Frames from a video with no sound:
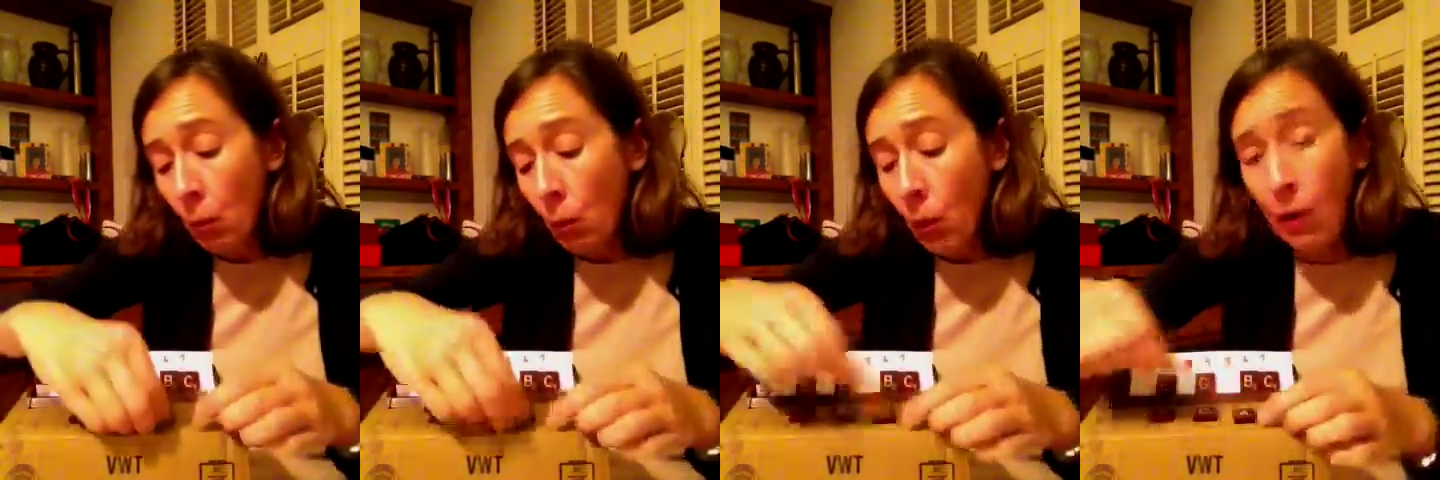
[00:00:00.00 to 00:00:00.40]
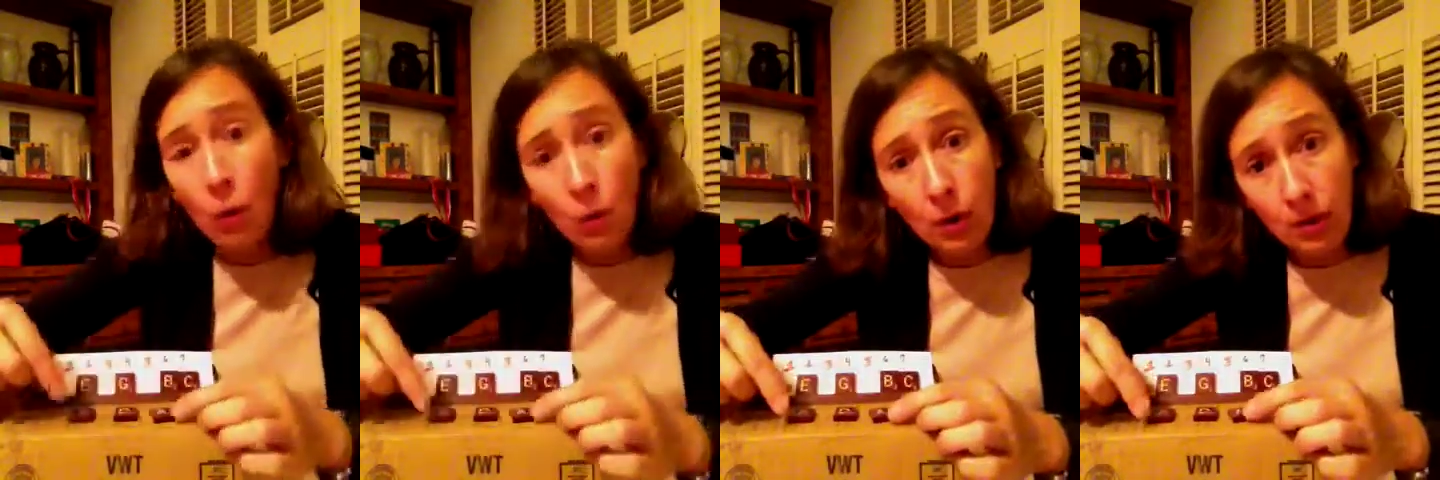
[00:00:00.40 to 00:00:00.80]
where
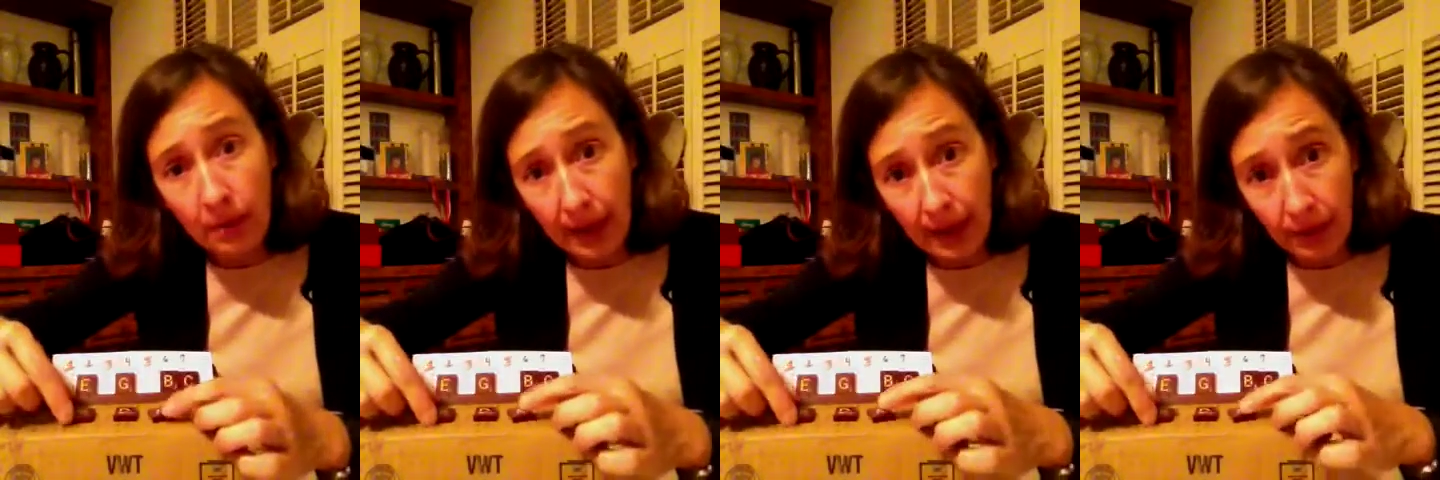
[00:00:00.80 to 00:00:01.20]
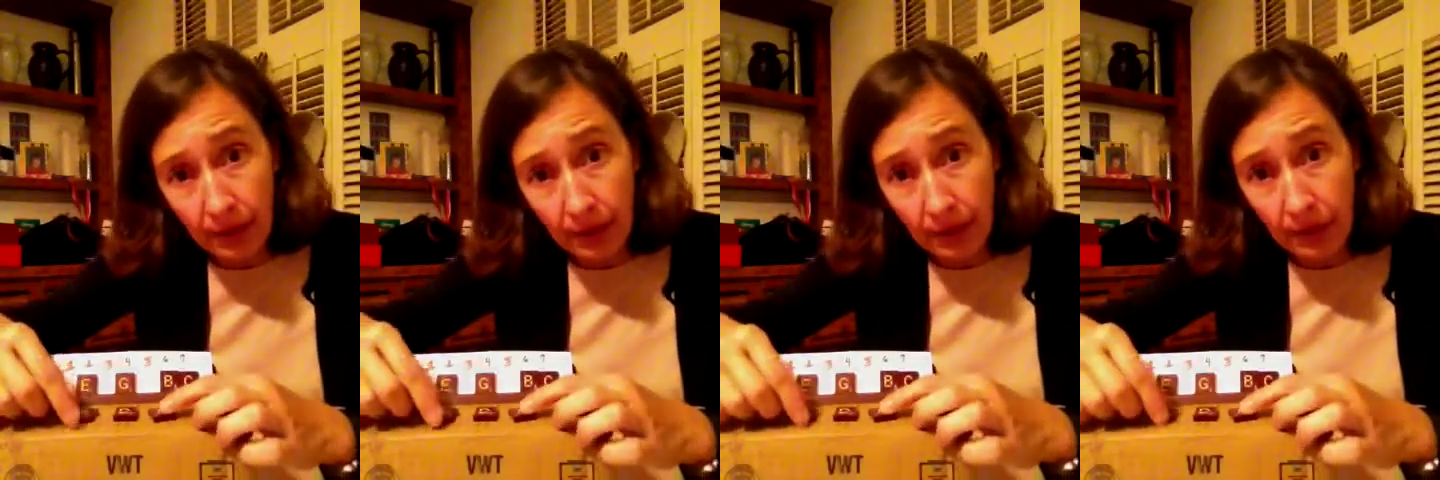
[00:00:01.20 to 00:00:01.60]
order
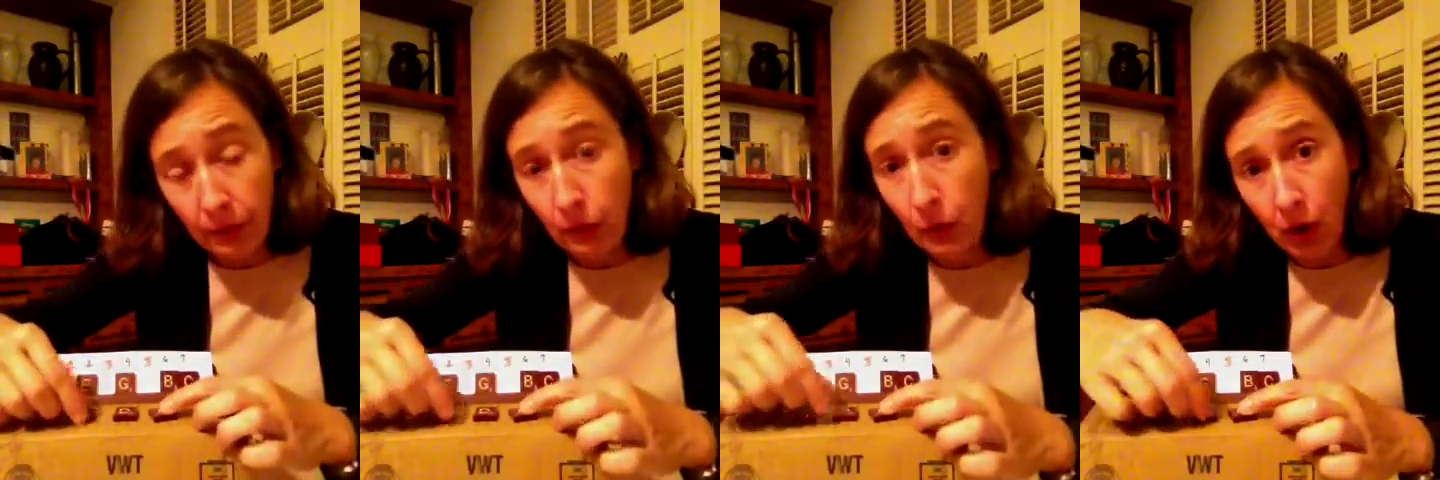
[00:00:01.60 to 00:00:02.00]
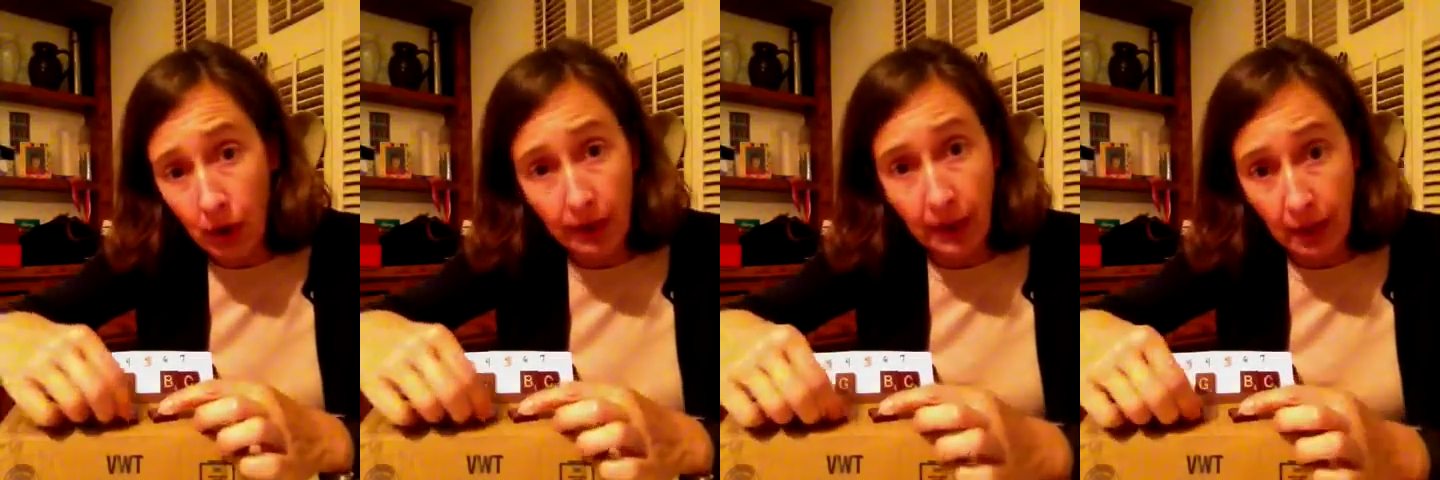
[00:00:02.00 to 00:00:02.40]
matters is if you
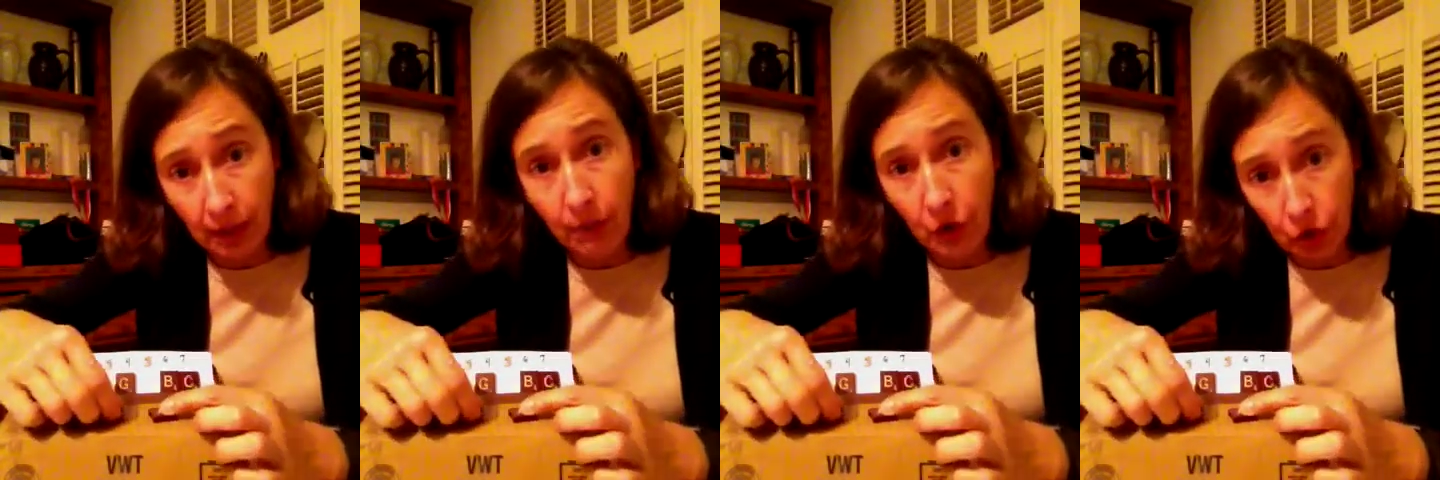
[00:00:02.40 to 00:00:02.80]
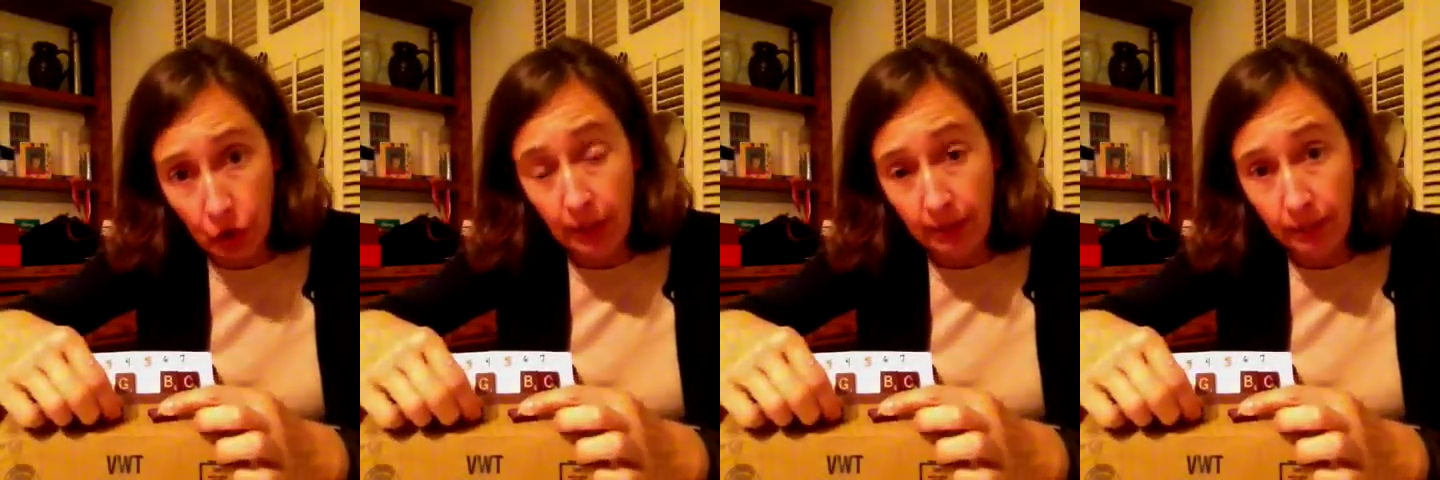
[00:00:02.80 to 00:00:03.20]
call it an
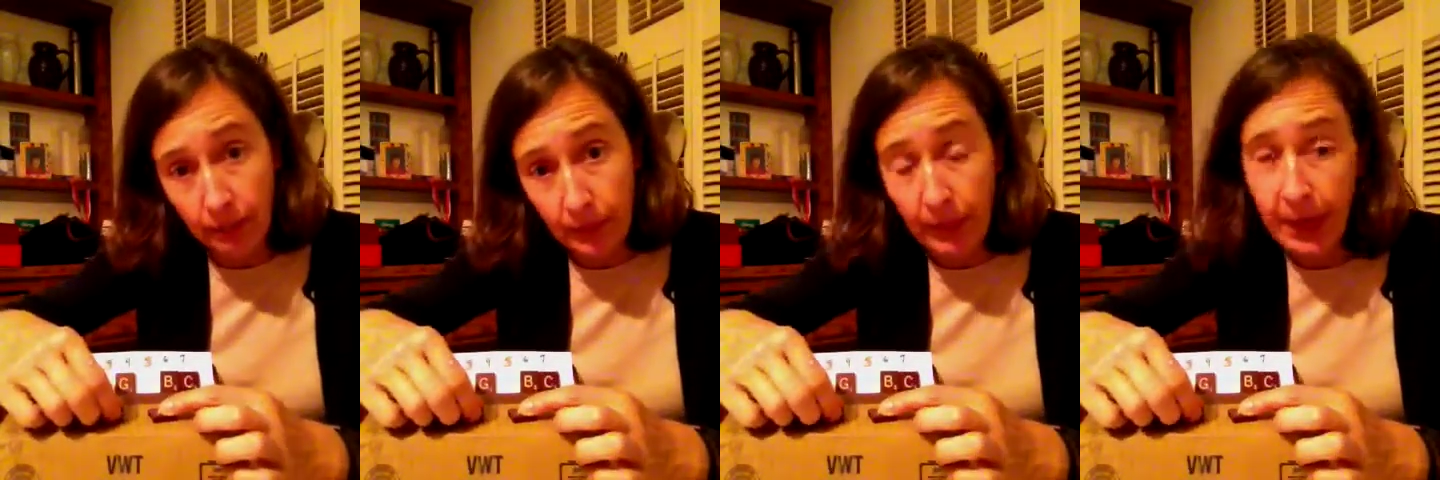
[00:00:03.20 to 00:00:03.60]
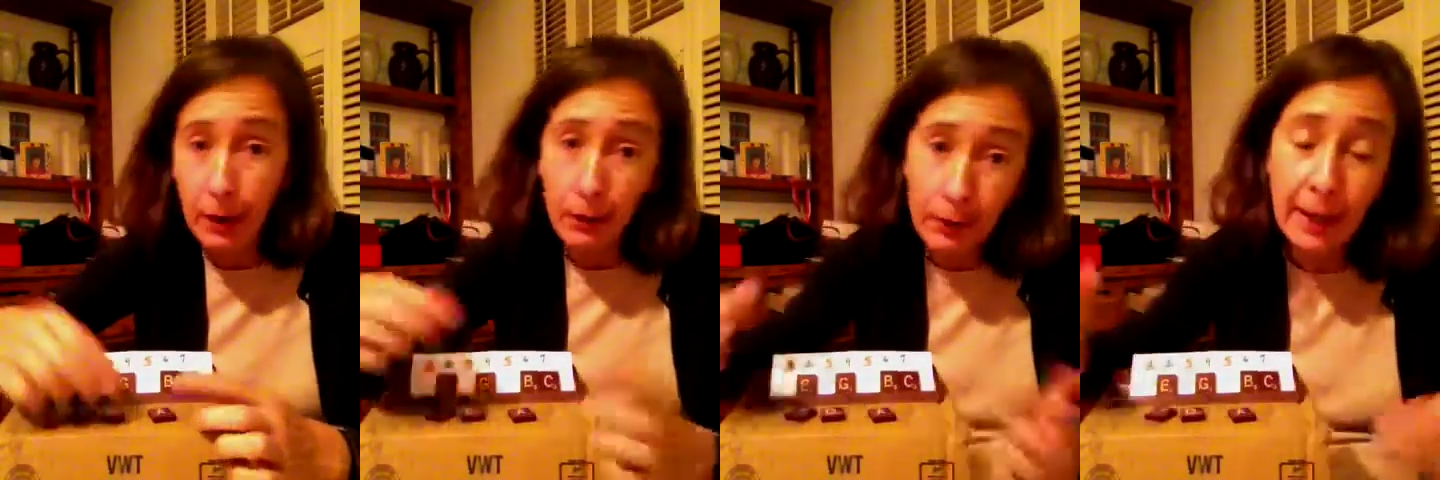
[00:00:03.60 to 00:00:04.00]
inversion. Okay,
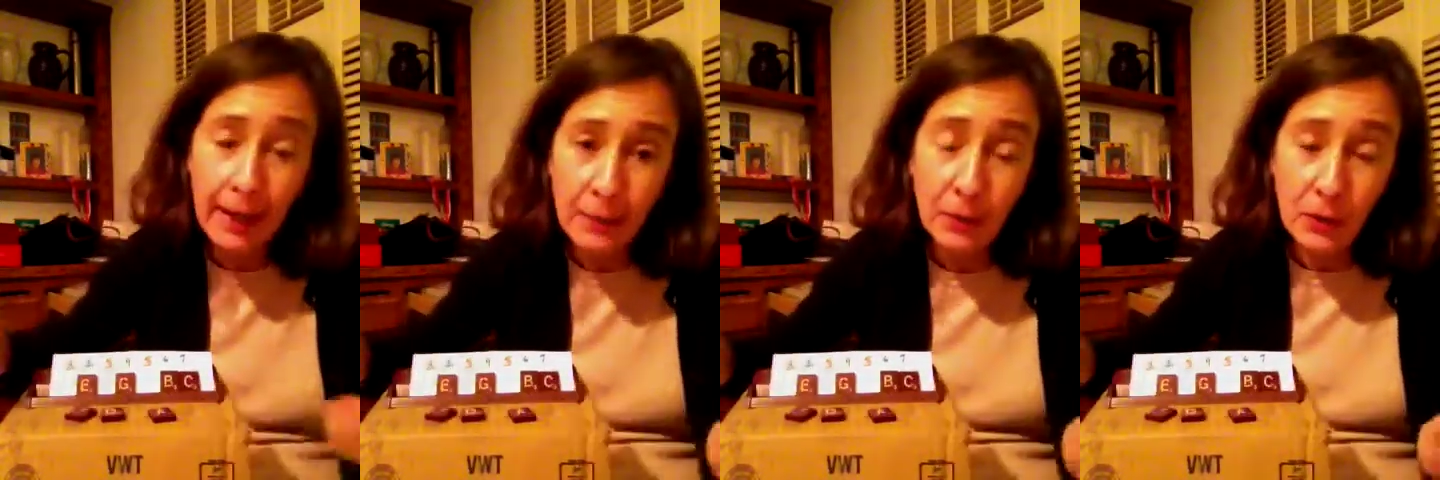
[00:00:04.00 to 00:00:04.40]
or really I guess